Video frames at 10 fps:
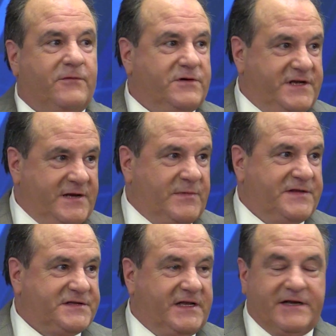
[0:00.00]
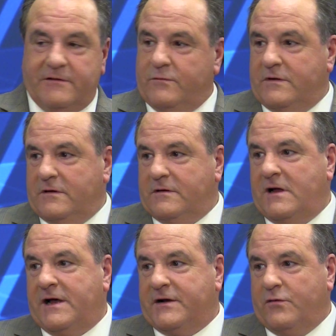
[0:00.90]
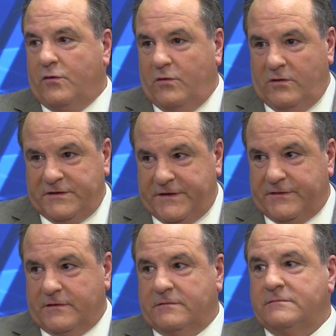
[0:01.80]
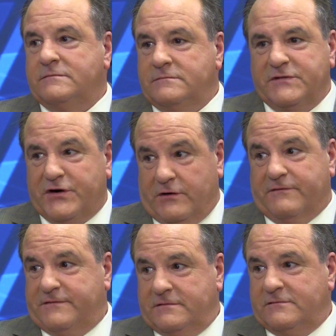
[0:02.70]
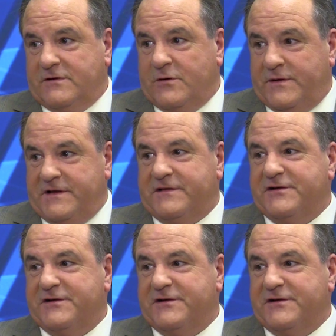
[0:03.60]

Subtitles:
14 months later, we're on a whole nother curve. We're going the